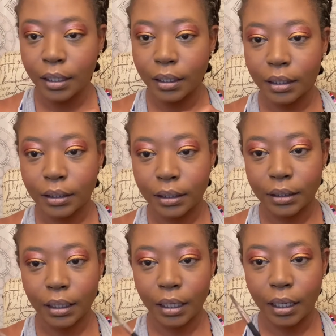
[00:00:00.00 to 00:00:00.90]
this is
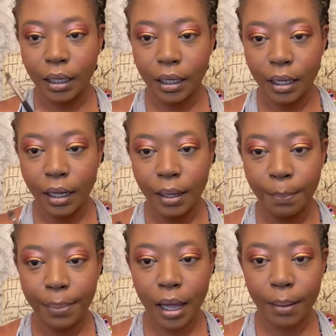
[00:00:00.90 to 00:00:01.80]
a
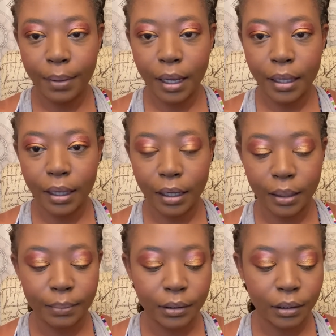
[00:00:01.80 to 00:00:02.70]
pomade that
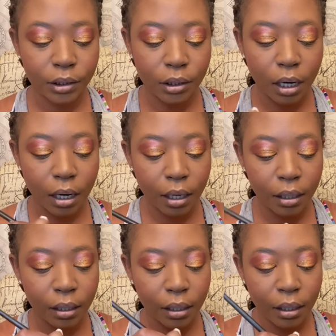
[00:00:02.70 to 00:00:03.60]
comes in a jar.
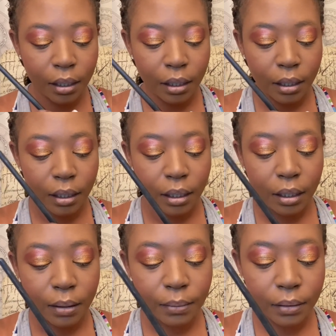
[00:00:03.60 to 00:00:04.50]

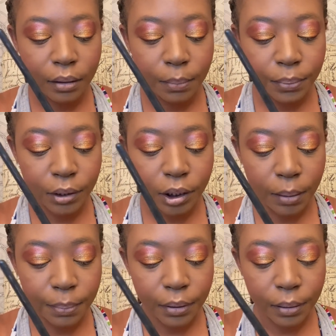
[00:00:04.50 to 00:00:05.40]
I'm gonna push
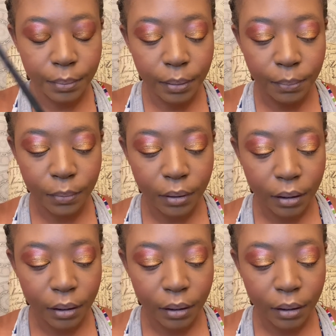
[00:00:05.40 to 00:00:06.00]
up a little bit more.